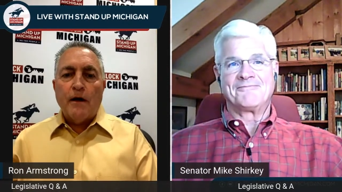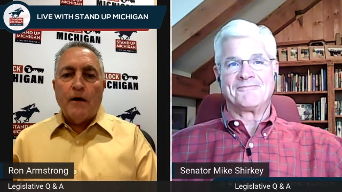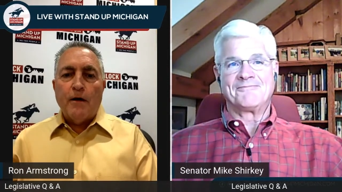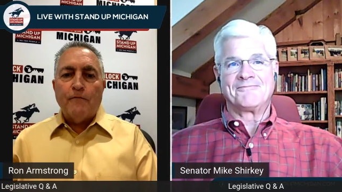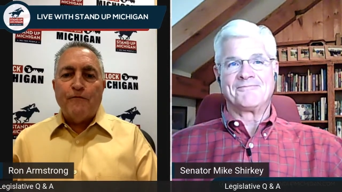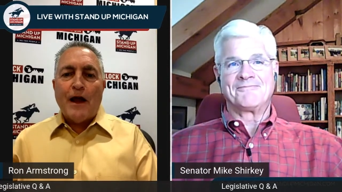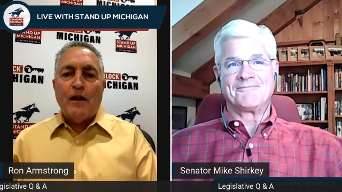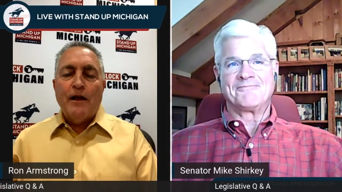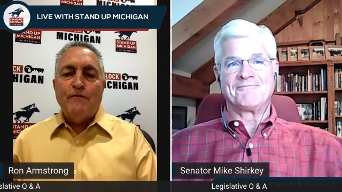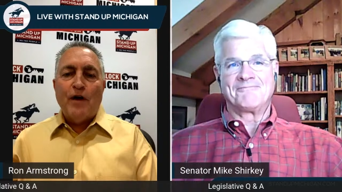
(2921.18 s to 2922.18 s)
Speaker 1: uh, uh,
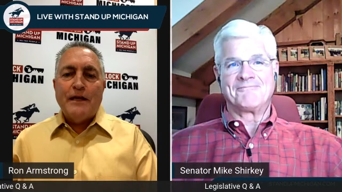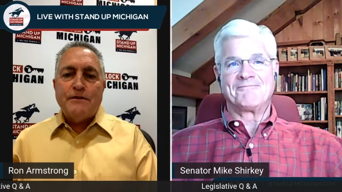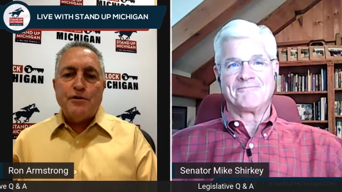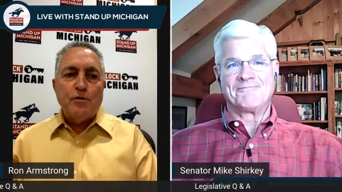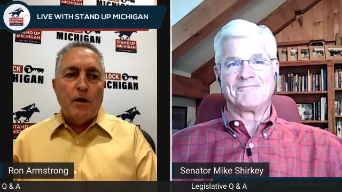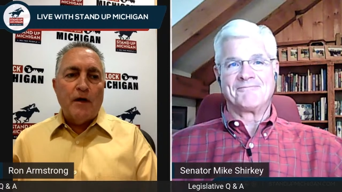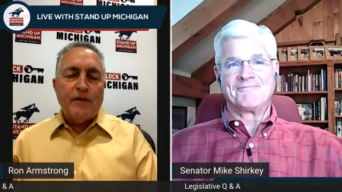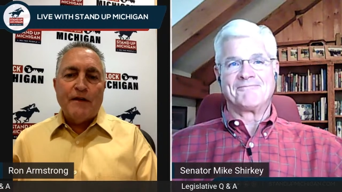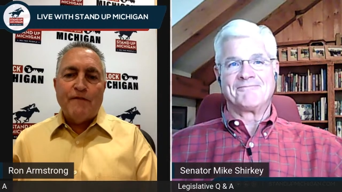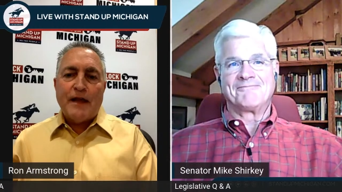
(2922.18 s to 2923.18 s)
final invite to
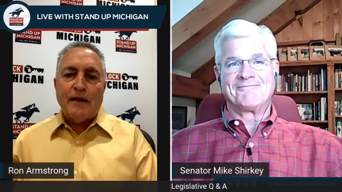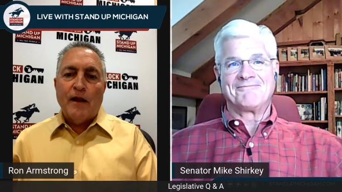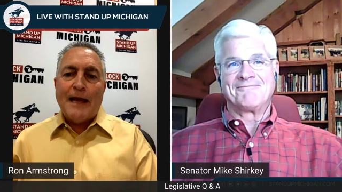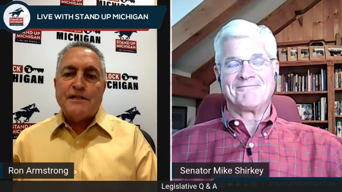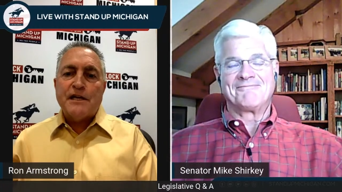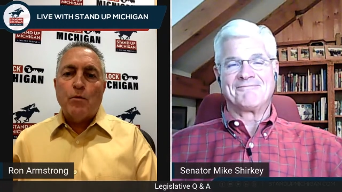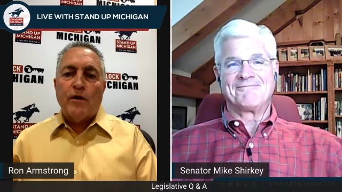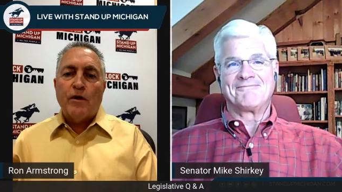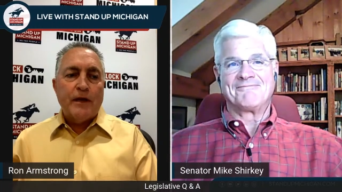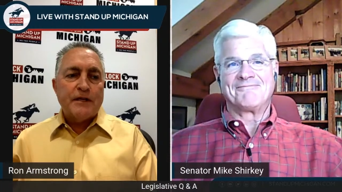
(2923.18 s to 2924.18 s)
the event in Lansing
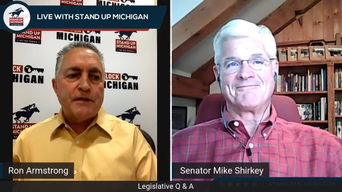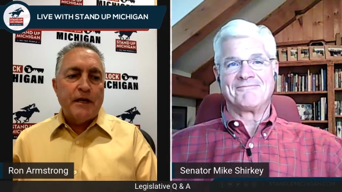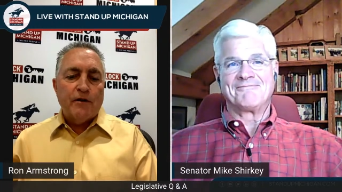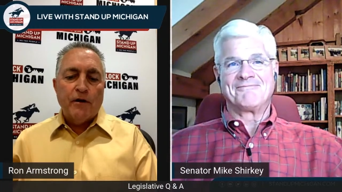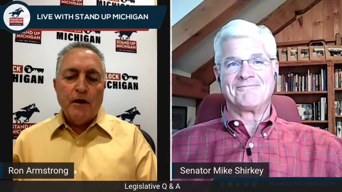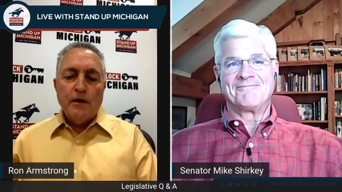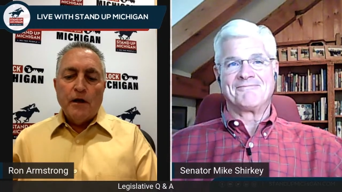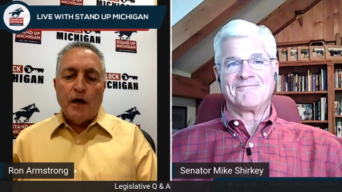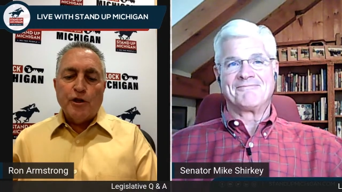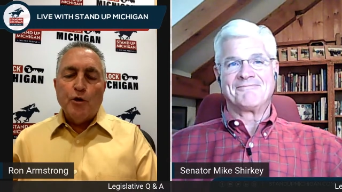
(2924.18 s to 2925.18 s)
where they'll get to hear
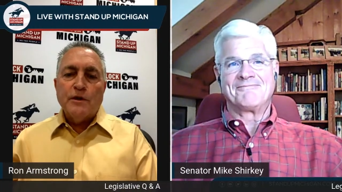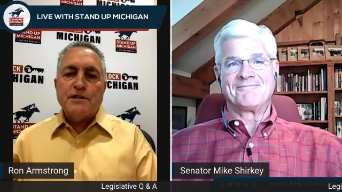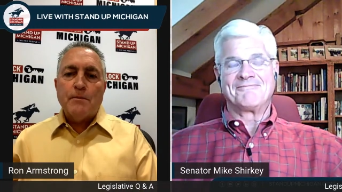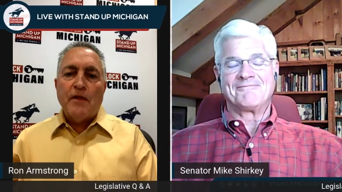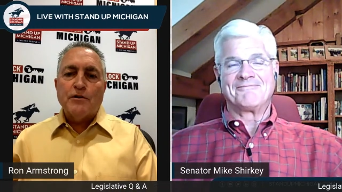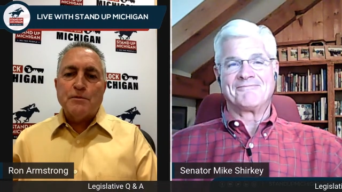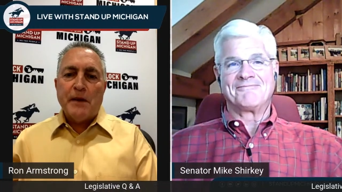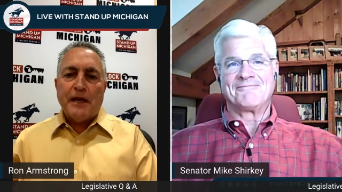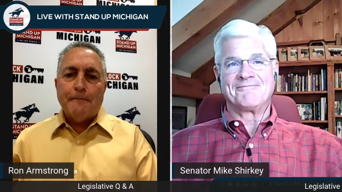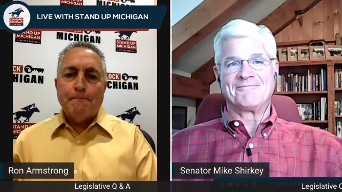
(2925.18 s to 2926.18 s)
you and some others
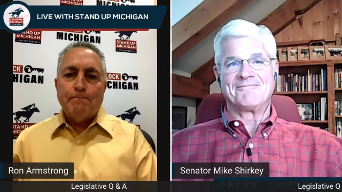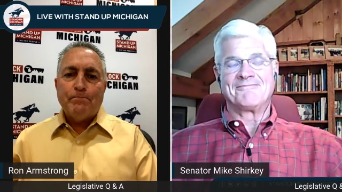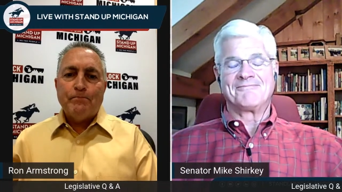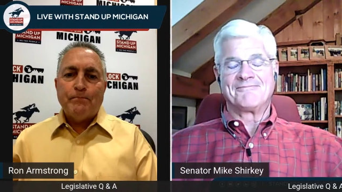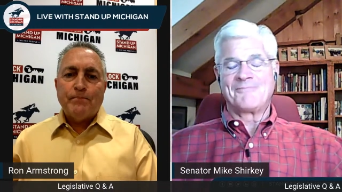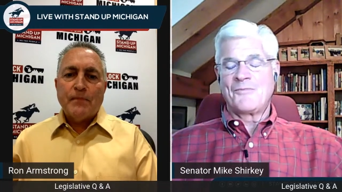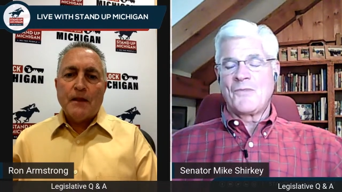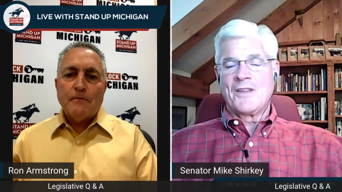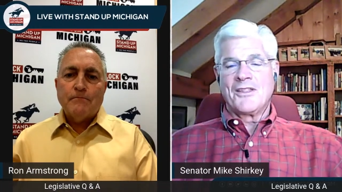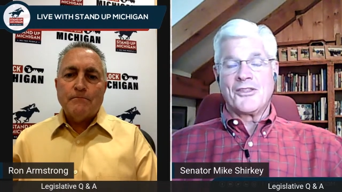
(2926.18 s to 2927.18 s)
speak.
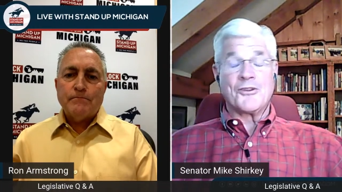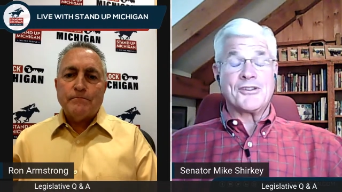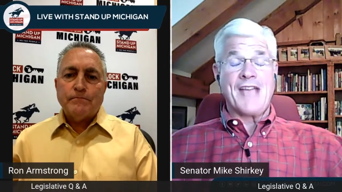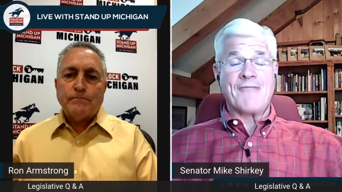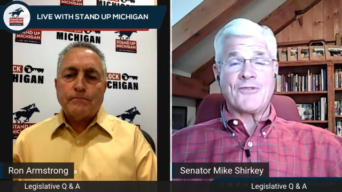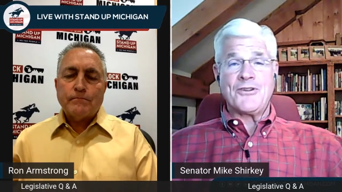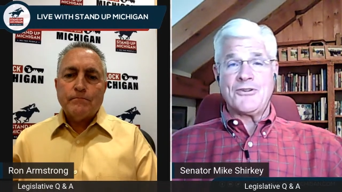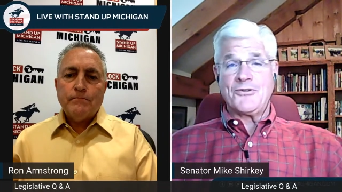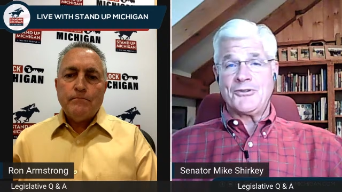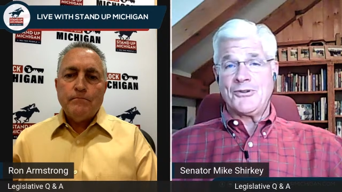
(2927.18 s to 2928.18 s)
Speaker 2: Thursday
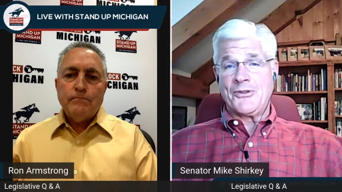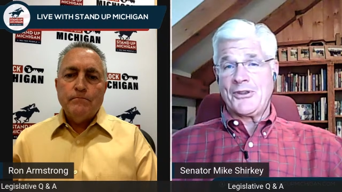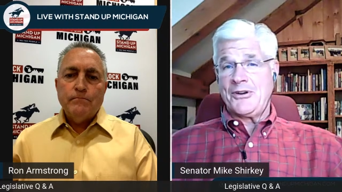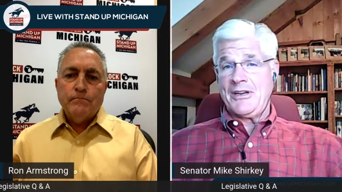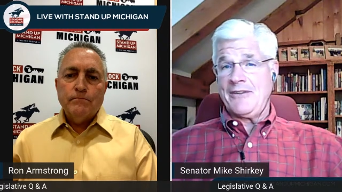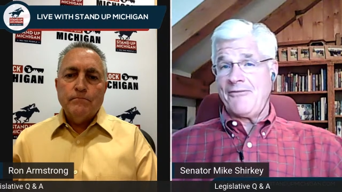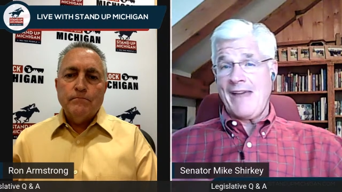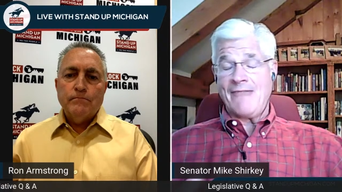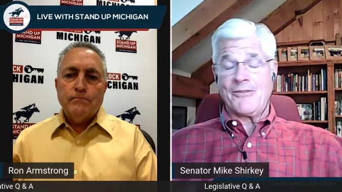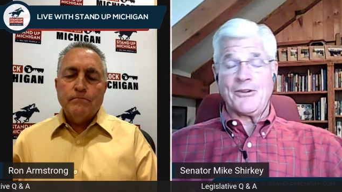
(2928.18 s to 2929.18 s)
afternoon, 2.30 to
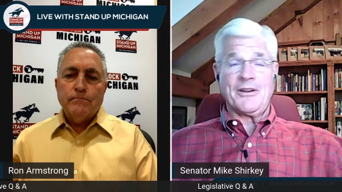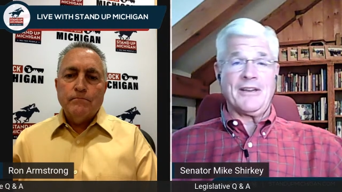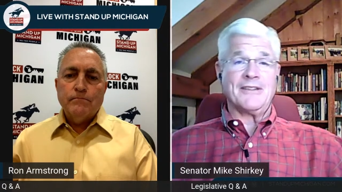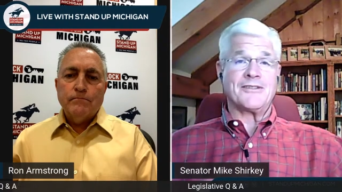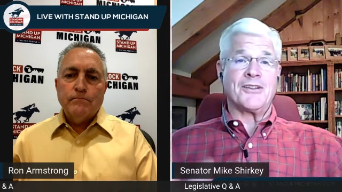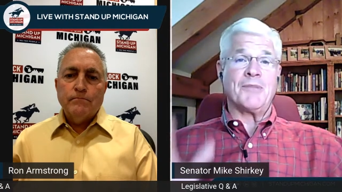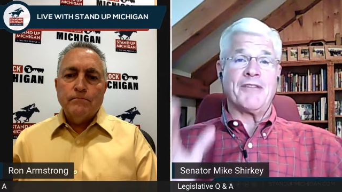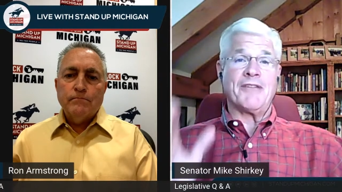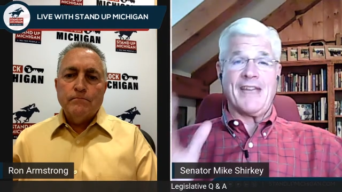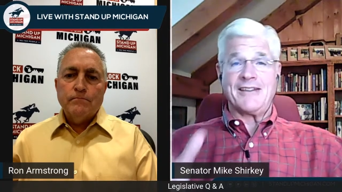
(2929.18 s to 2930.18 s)
5.30. It's going to be a
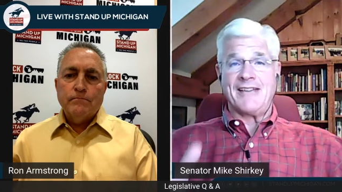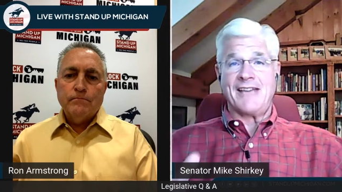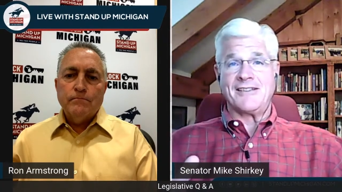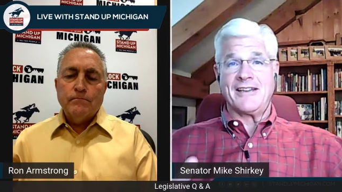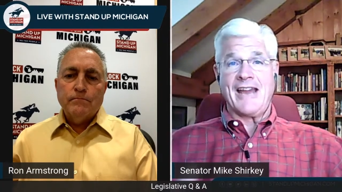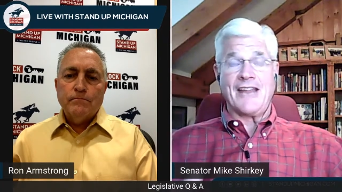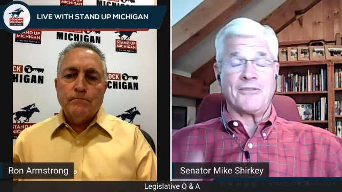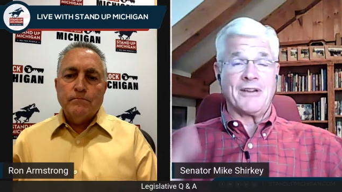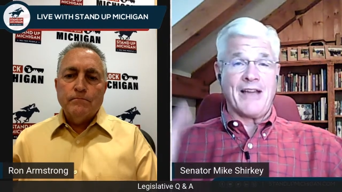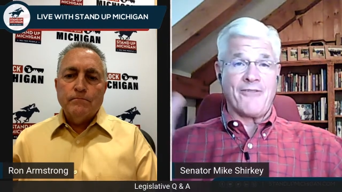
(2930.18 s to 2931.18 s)
fantastic
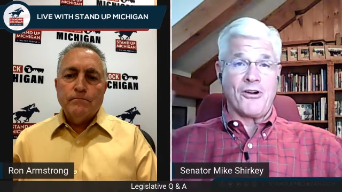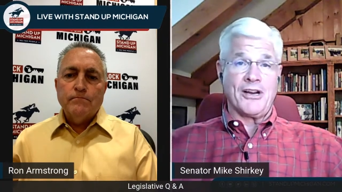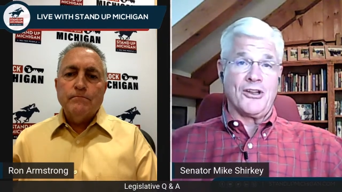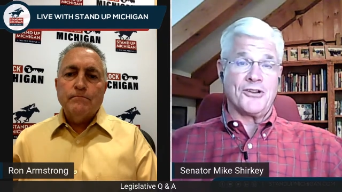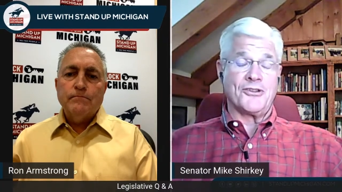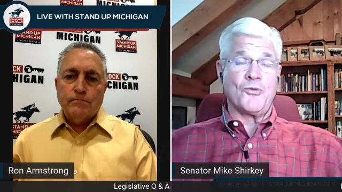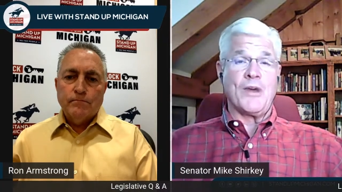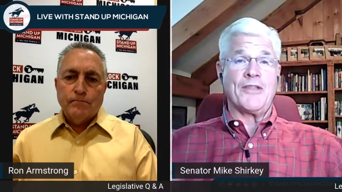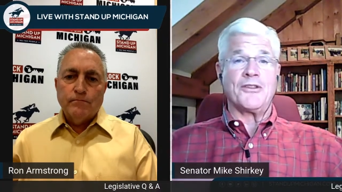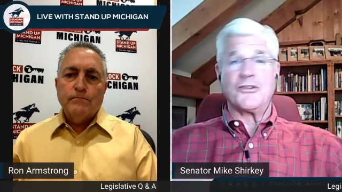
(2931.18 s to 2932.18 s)
gathering. I've already looked at the
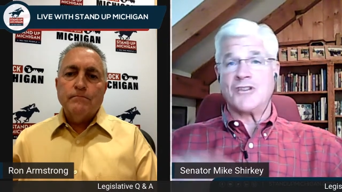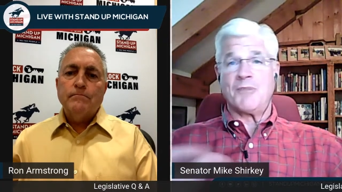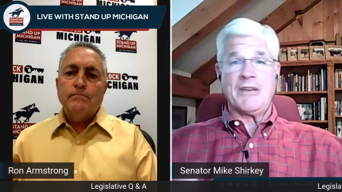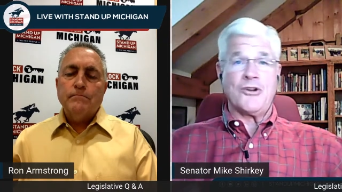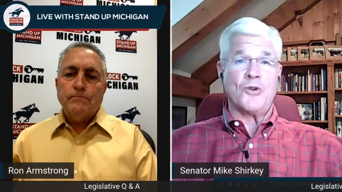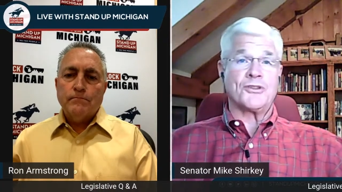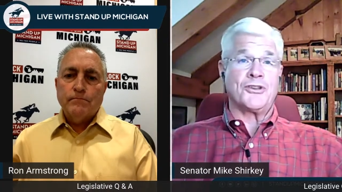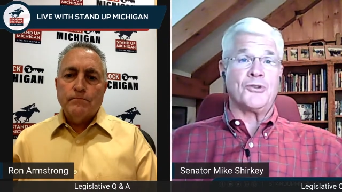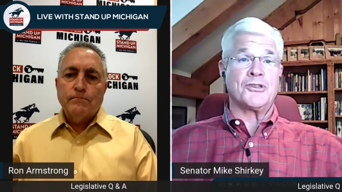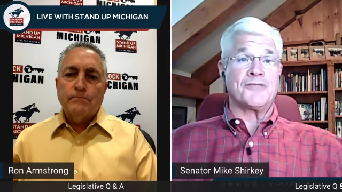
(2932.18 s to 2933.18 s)
weather. There's going to be no excuses